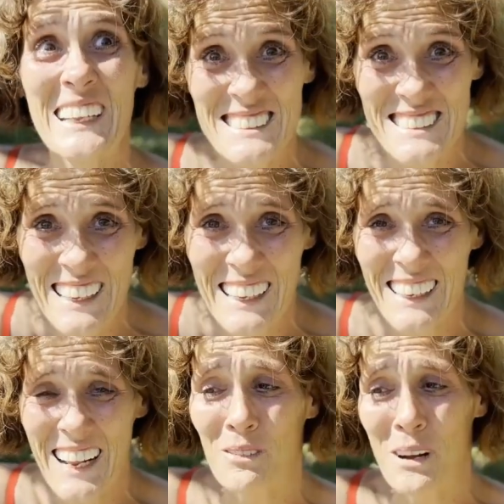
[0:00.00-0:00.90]
I
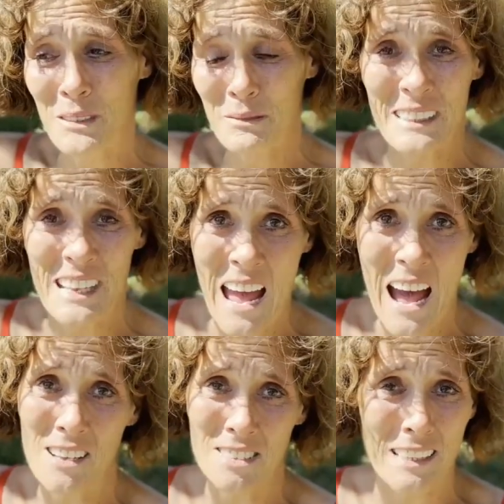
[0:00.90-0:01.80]
did. I would have been a
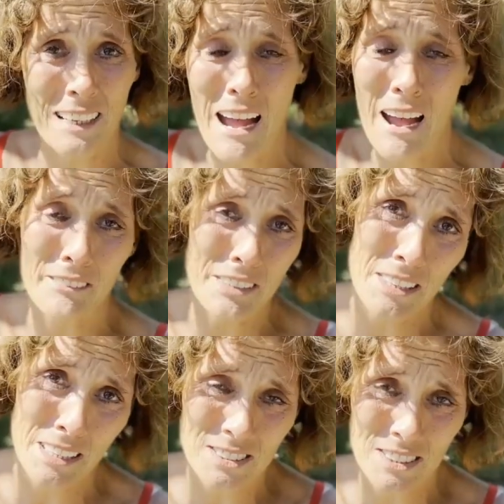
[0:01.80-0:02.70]
help. I got
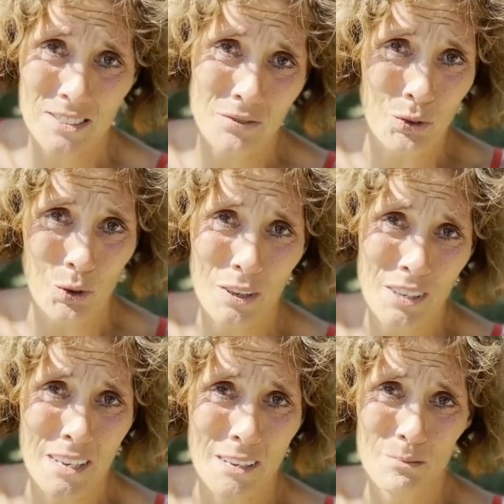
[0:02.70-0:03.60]
everything just for
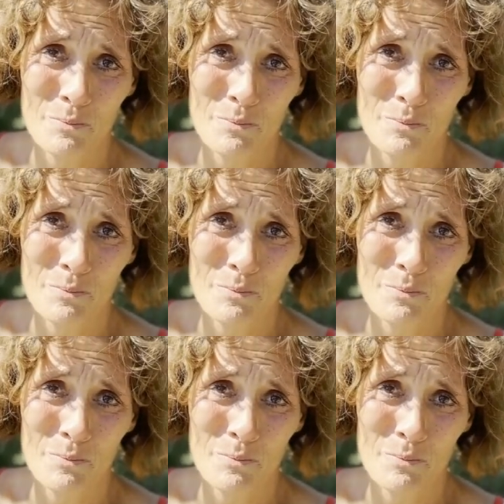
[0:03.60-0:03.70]
him.